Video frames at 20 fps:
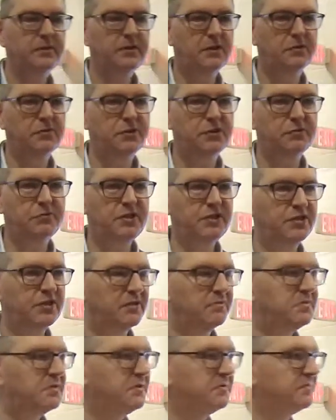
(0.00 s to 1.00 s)
goes to
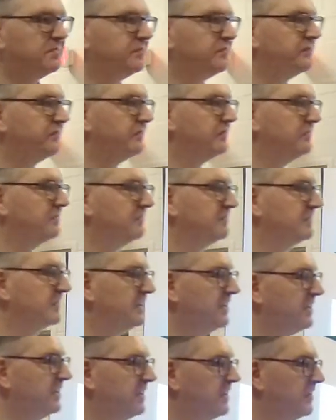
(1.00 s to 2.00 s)
Egypt.
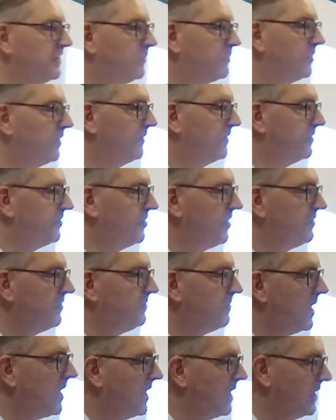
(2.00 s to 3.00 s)
The prophet
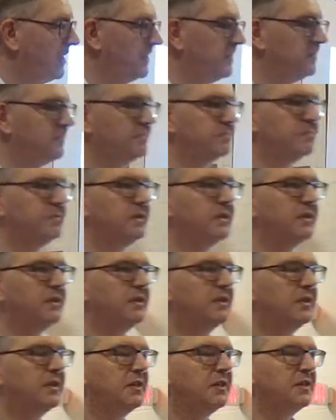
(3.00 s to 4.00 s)
Jeremiah
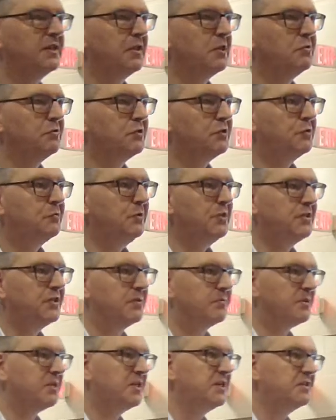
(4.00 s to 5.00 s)
goes to
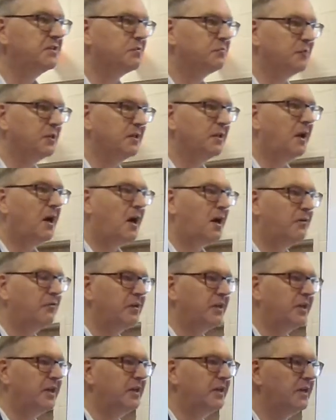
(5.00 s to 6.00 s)
Egypt. And here's a real
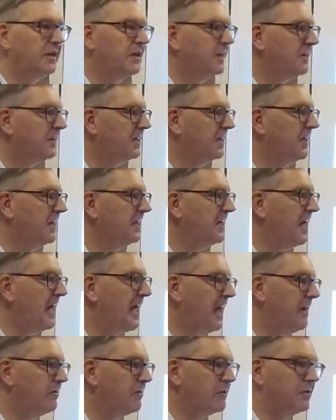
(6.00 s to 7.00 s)
irony. King
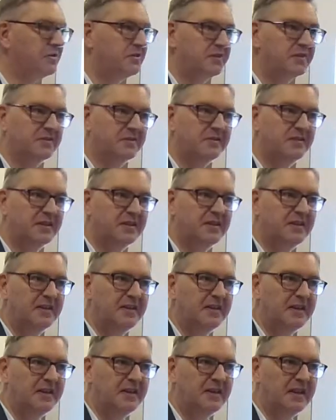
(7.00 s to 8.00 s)
Herod
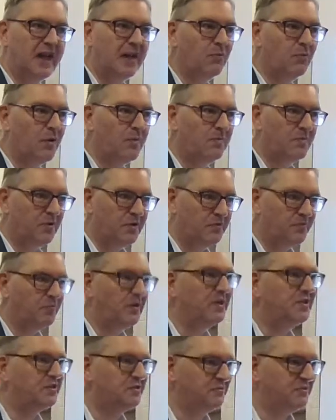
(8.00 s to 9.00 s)
at one point
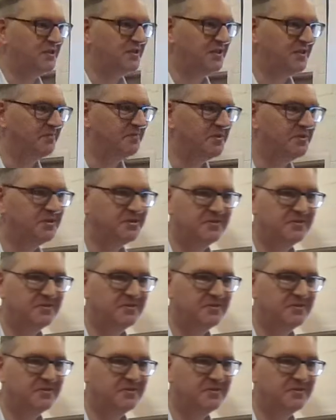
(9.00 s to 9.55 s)
went to Egypt.